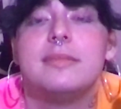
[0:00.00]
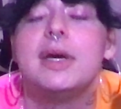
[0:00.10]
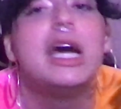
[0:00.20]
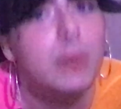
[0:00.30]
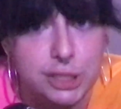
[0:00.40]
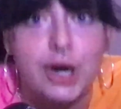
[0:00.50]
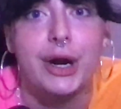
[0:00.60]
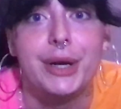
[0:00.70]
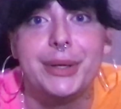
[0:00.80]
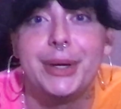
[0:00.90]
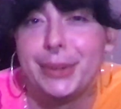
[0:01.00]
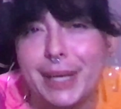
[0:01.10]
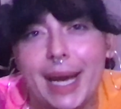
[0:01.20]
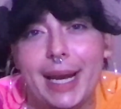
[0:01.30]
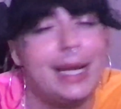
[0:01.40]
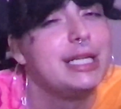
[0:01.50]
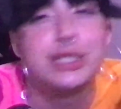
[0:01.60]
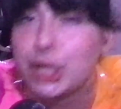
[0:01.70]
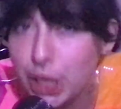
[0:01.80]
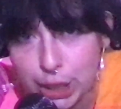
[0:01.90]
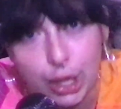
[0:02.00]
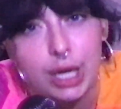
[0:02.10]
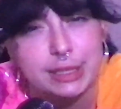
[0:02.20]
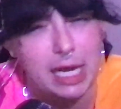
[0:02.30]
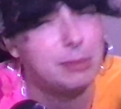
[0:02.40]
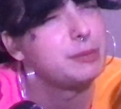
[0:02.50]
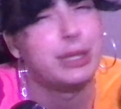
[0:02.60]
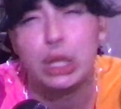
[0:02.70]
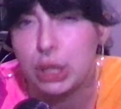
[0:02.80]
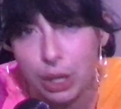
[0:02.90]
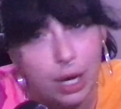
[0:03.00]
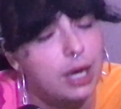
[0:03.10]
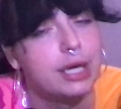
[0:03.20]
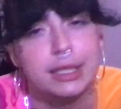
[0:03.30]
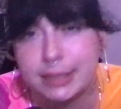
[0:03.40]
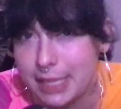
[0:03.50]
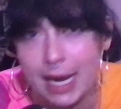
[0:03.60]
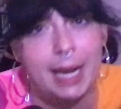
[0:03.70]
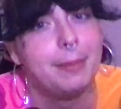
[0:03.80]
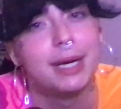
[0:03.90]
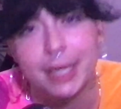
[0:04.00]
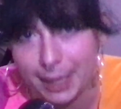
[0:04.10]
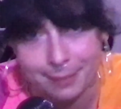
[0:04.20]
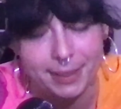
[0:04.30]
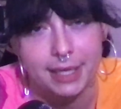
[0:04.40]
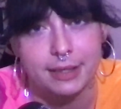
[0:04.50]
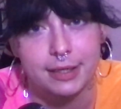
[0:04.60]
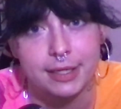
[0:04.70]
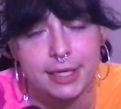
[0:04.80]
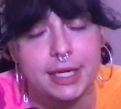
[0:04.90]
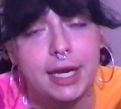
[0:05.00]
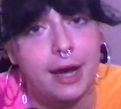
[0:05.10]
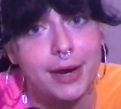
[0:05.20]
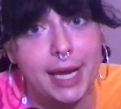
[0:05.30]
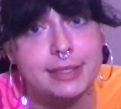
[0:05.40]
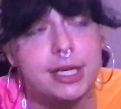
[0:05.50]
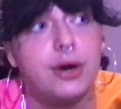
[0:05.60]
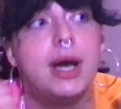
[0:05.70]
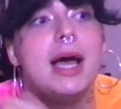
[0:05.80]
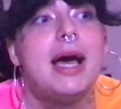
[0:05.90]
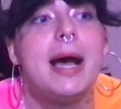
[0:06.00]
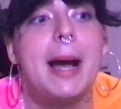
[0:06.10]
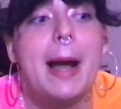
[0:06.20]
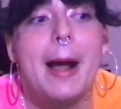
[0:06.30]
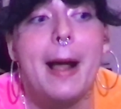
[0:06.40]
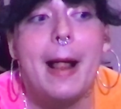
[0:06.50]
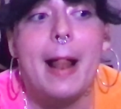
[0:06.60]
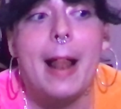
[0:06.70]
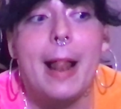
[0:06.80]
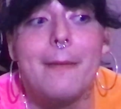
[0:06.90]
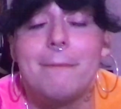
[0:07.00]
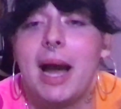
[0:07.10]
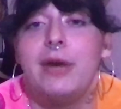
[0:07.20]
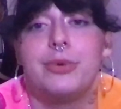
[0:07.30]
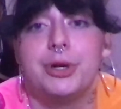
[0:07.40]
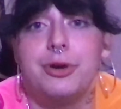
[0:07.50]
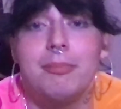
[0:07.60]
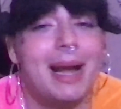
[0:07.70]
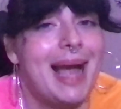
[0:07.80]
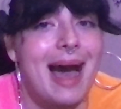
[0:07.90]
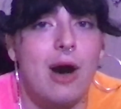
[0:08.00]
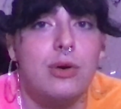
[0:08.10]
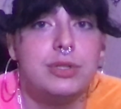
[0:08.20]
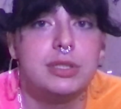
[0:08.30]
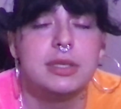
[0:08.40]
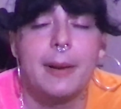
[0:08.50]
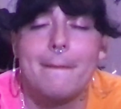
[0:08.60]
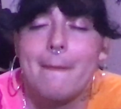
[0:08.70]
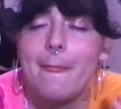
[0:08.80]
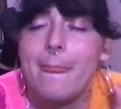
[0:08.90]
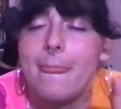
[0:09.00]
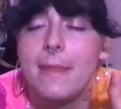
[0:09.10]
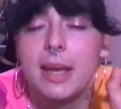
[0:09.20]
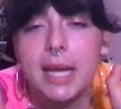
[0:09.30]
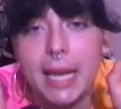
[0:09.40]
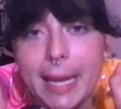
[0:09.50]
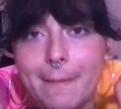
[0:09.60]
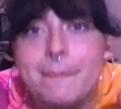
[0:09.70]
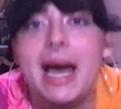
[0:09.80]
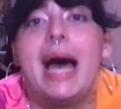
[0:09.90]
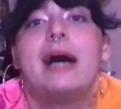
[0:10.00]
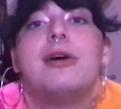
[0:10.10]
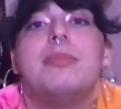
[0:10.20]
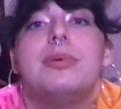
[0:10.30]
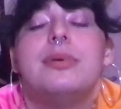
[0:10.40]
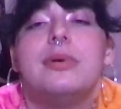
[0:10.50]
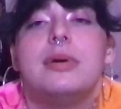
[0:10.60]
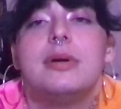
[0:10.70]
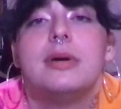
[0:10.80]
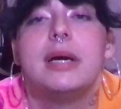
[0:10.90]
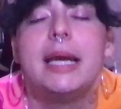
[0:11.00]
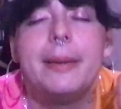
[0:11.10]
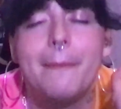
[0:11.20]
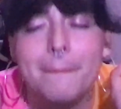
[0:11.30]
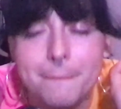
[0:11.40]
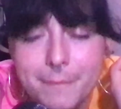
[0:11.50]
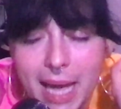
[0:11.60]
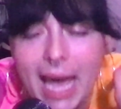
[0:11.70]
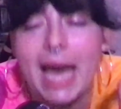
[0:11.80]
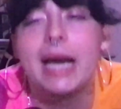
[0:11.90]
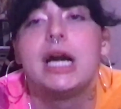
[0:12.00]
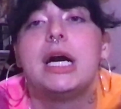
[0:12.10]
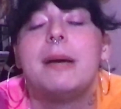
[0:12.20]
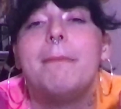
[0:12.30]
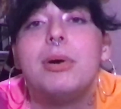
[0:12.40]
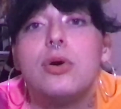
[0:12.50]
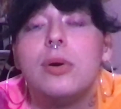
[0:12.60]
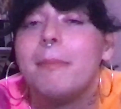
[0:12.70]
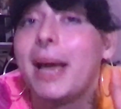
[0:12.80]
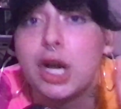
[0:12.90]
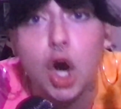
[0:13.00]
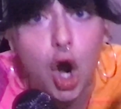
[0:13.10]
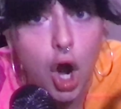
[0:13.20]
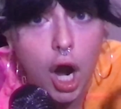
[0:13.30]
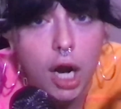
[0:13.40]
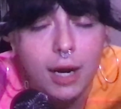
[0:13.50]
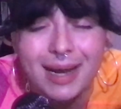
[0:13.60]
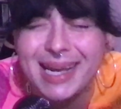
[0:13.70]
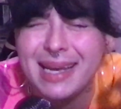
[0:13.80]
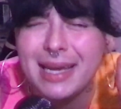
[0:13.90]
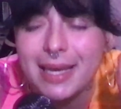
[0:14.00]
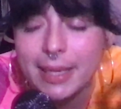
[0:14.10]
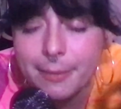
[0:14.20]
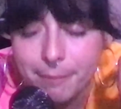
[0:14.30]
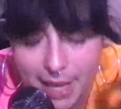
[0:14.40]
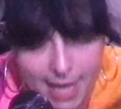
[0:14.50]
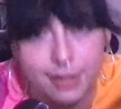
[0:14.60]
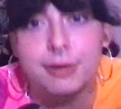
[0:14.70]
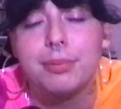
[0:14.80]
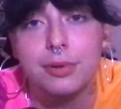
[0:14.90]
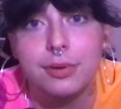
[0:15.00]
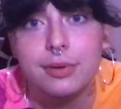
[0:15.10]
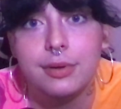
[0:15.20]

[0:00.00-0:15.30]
it was hard okay and it took a long time it's been a long time coming okay so my room my house impeccable impeccable. My car, impeccable.